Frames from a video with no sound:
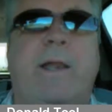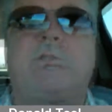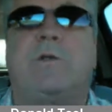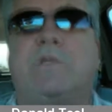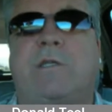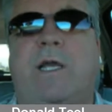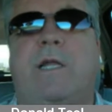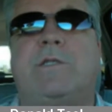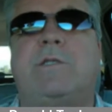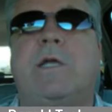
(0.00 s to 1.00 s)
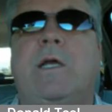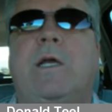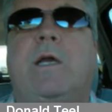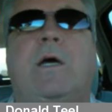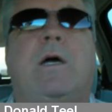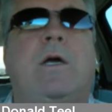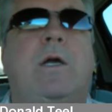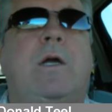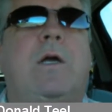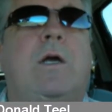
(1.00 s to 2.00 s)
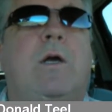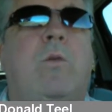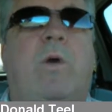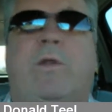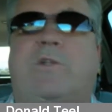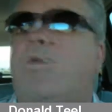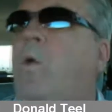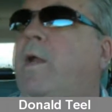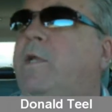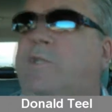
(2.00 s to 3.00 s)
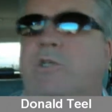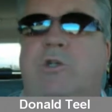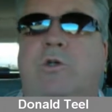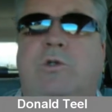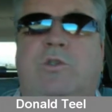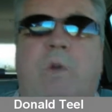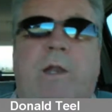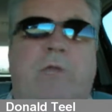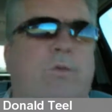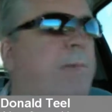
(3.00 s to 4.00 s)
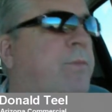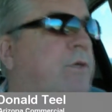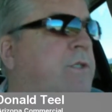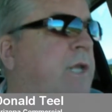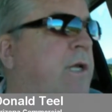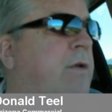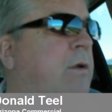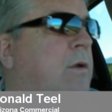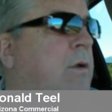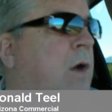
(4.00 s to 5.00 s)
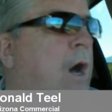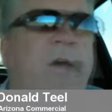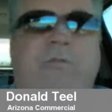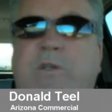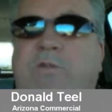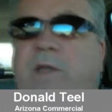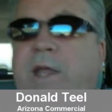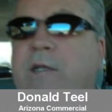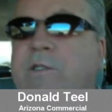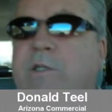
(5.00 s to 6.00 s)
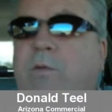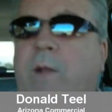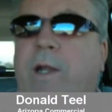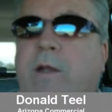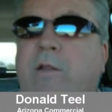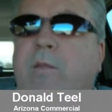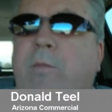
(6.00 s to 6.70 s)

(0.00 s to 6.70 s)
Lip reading: manage those tenants. With a 22-23% office vacancy rate